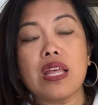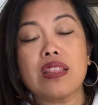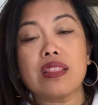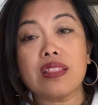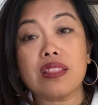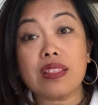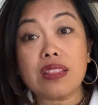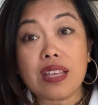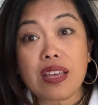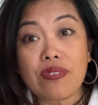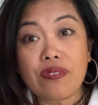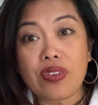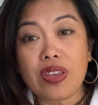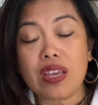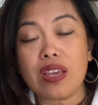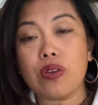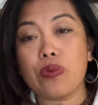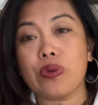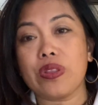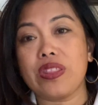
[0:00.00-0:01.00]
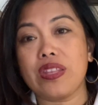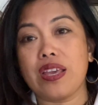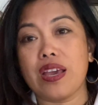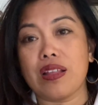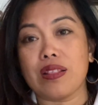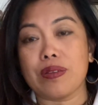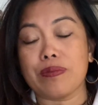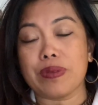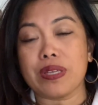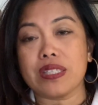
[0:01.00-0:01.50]
living with the
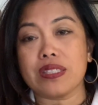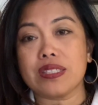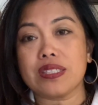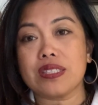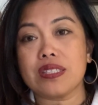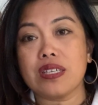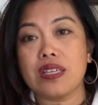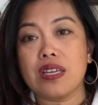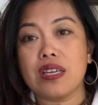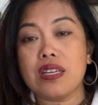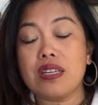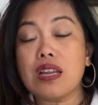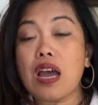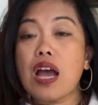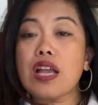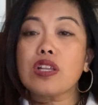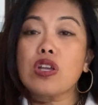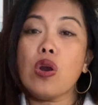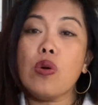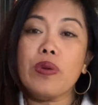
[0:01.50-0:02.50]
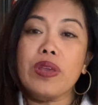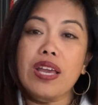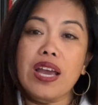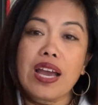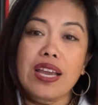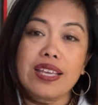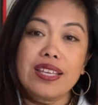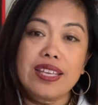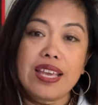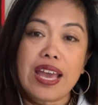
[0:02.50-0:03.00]
elements, not going
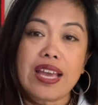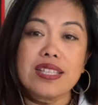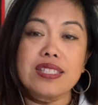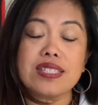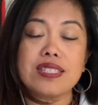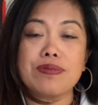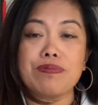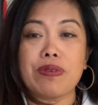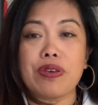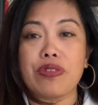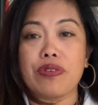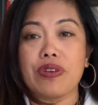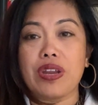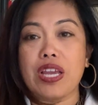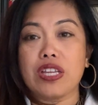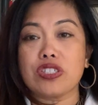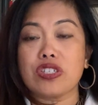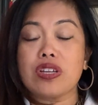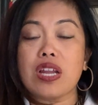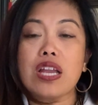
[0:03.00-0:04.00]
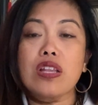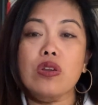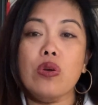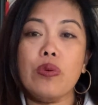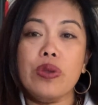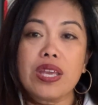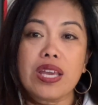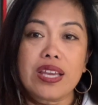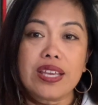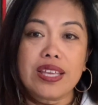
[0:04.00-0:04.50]
against Mother Nature, not
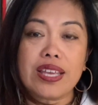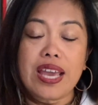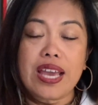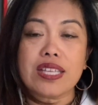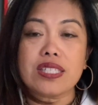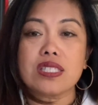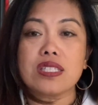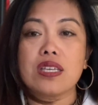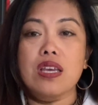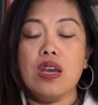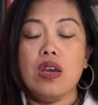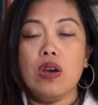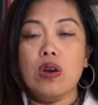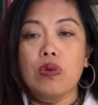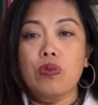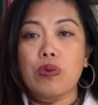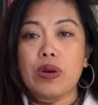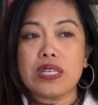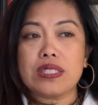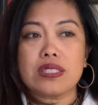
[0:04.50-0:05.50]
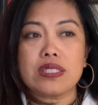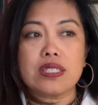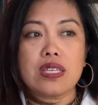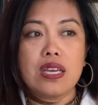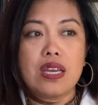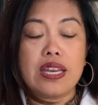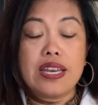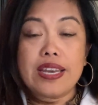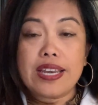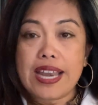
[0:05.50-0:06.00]
going against what's
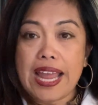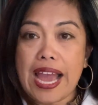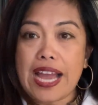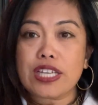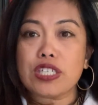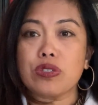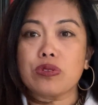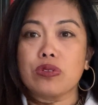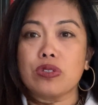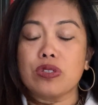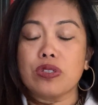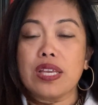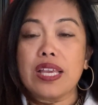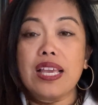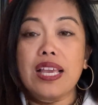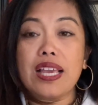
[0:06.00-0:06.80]
natural,